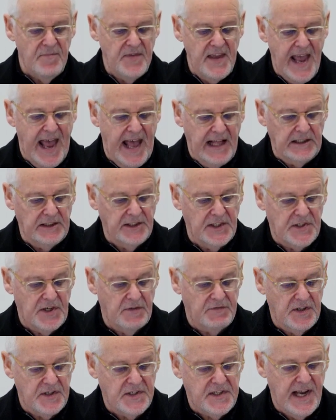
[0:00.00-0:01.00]
the elders
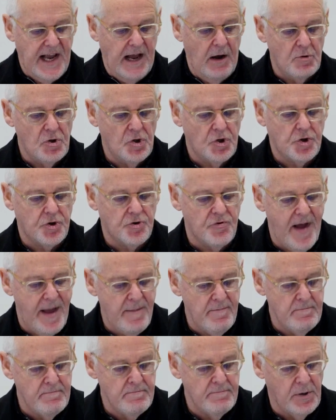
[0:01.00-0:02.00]
of the town
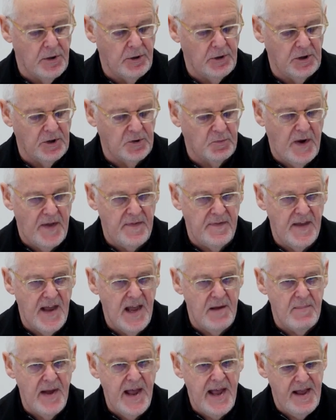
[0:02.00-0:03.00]
trembled when
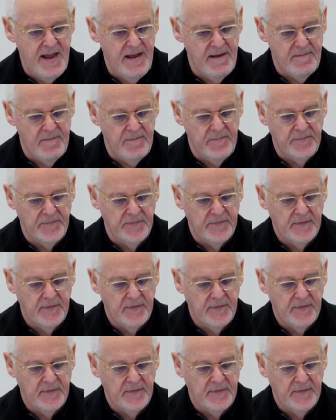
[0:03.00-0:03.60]
they met him.